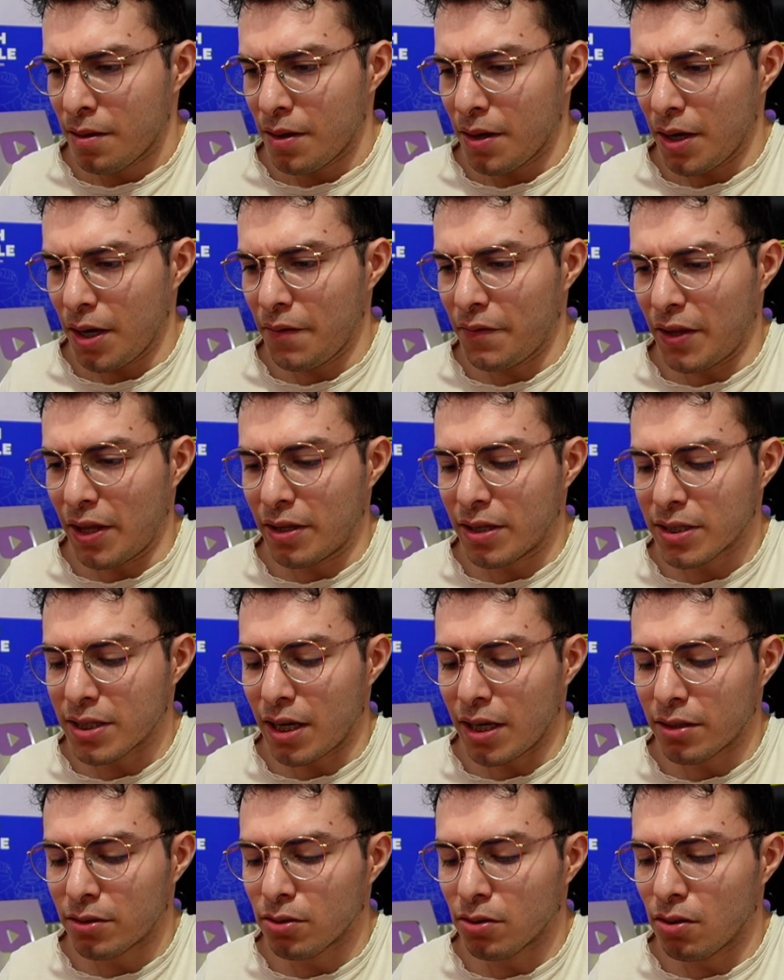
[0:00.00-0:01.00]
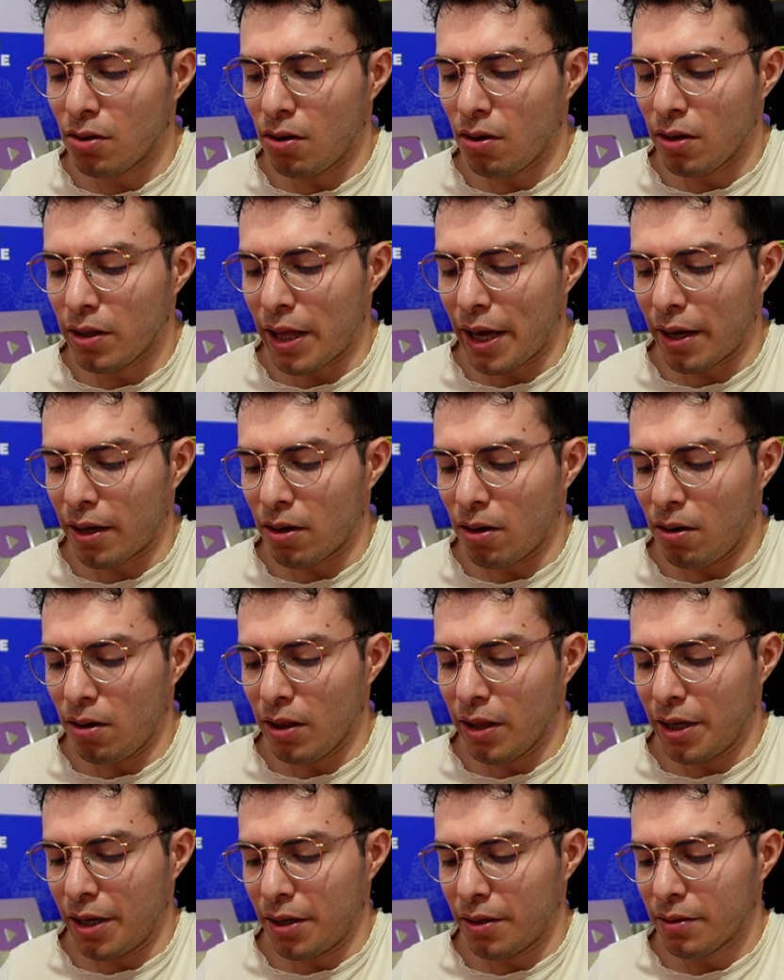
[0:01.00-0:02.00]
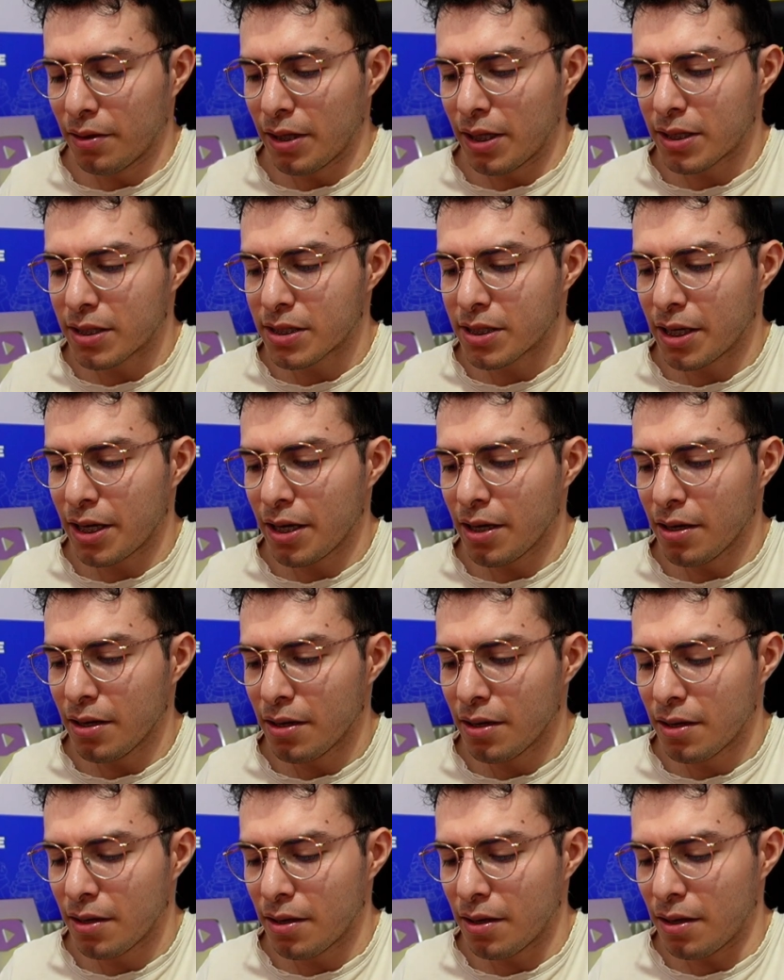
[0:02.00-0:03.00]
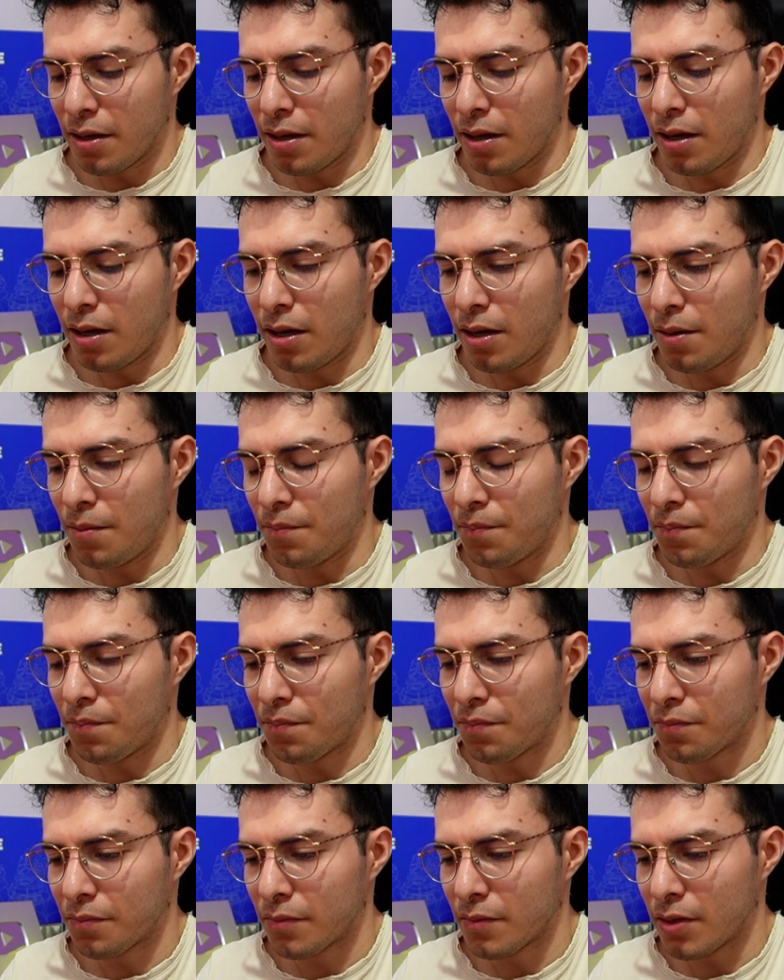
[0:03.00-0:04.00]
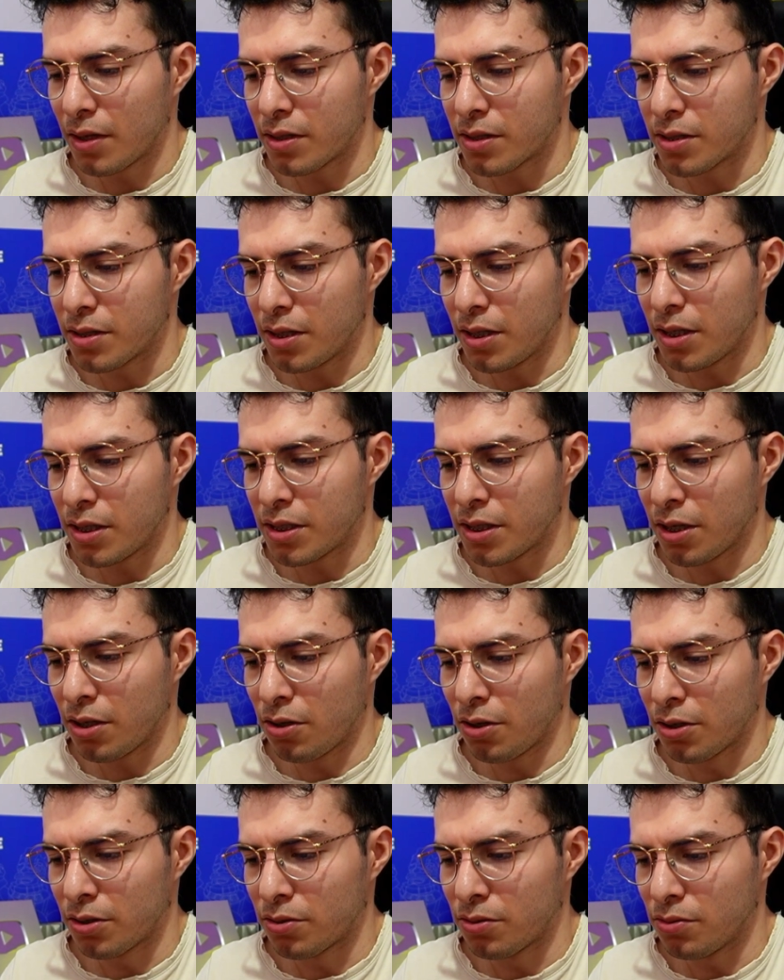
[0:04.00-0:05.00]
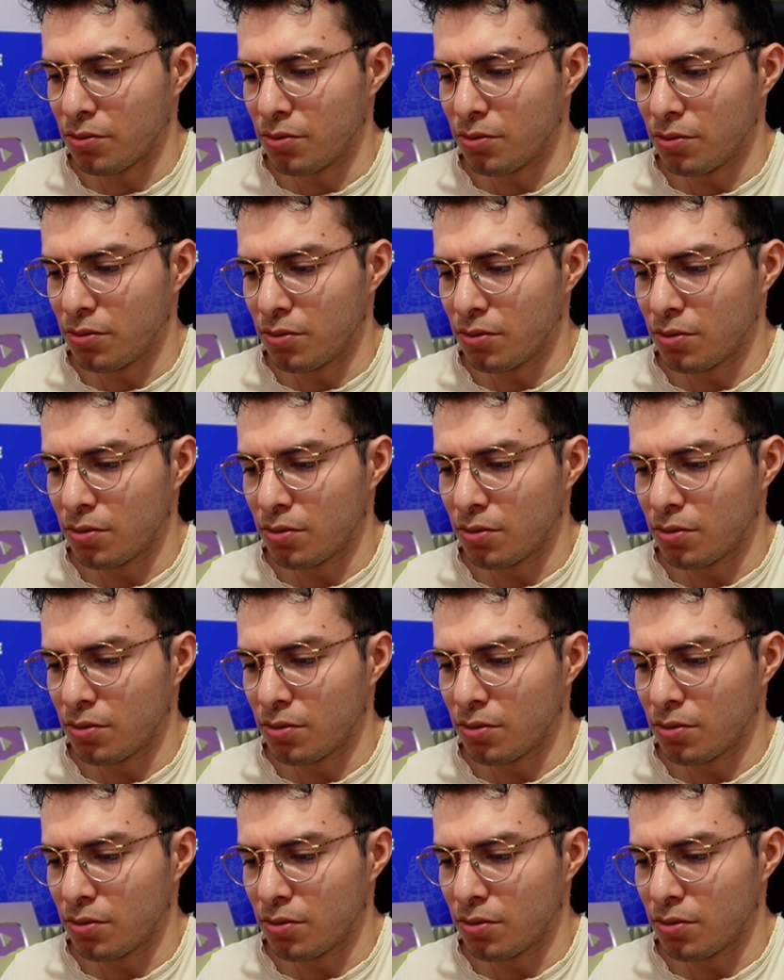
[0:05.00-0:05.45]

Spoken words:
If they decide to go like all in, let's say, let's see, is he going to?